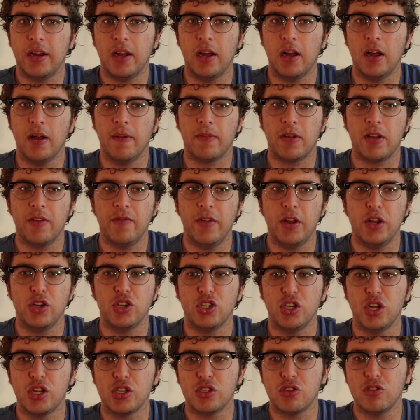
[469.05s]
um,
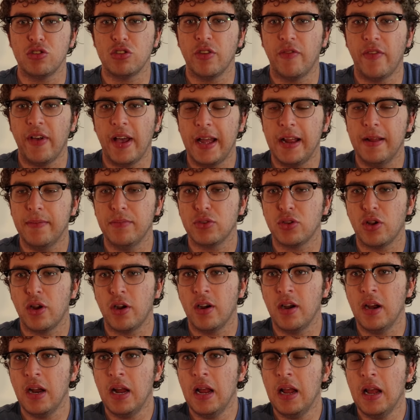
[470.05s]
convention exclusive items
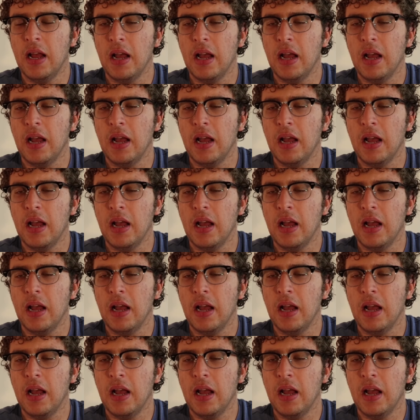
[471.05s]
are.